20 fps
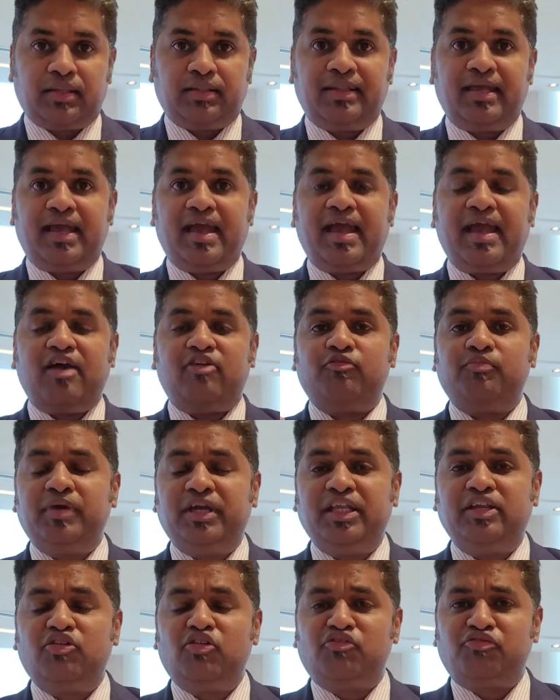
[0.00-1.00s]
They have
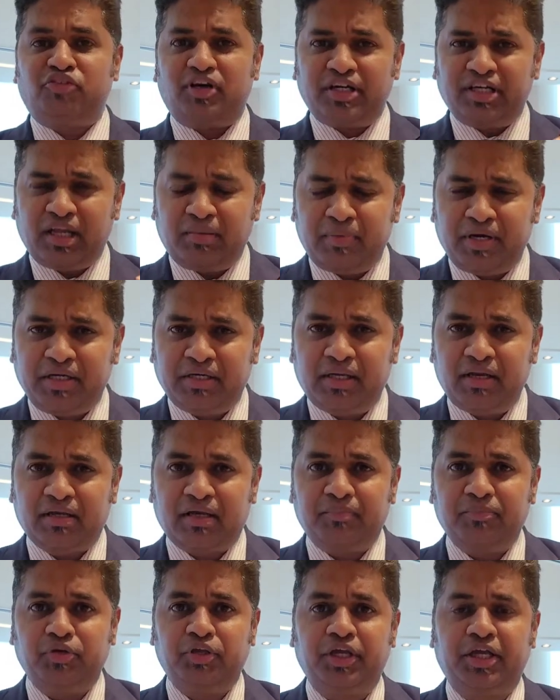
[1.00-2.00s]
been fundamental
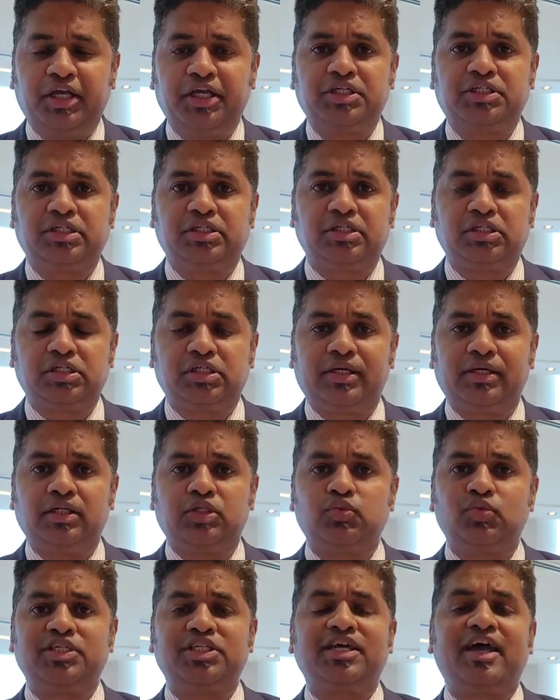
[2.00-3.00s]
communication
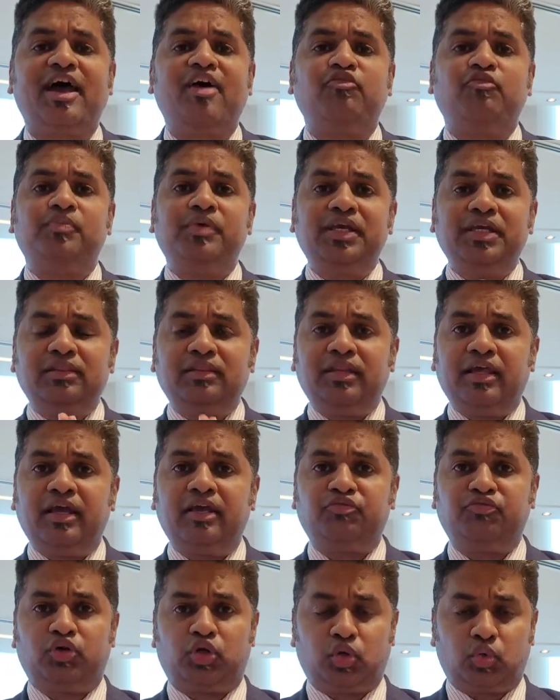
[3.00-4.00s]
skills which have been
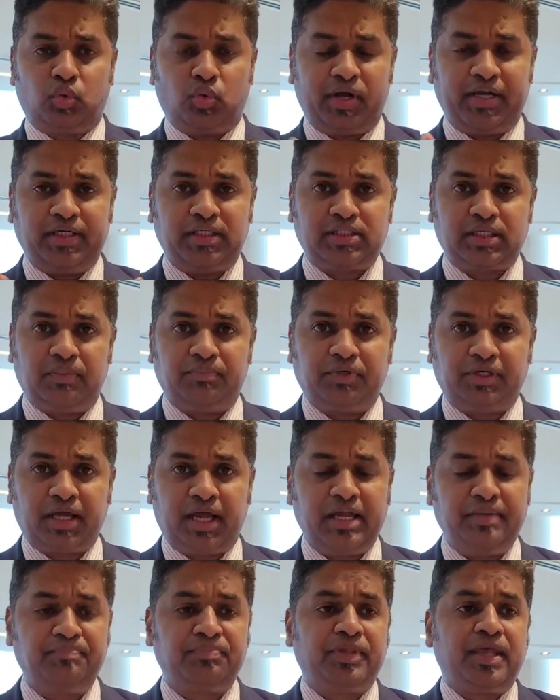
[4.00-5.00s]
there for quite some
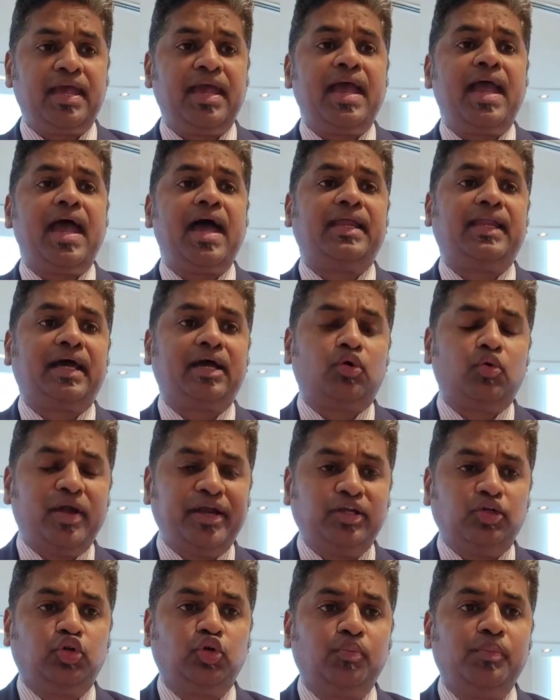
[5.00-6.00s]
time and are
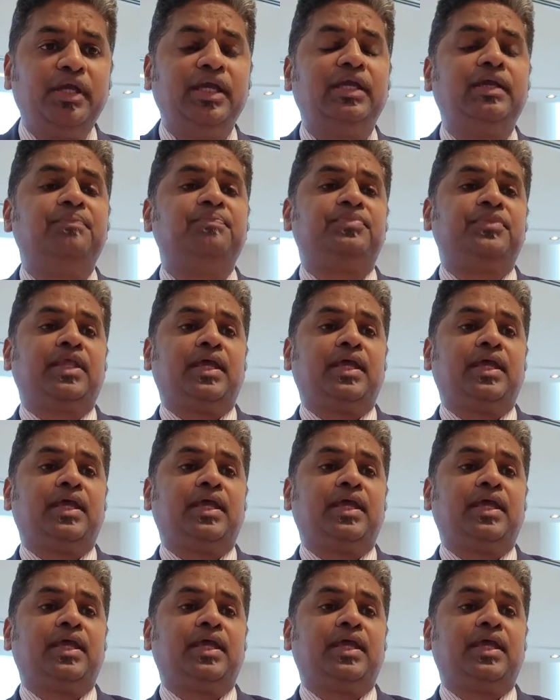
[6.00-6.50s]
going to be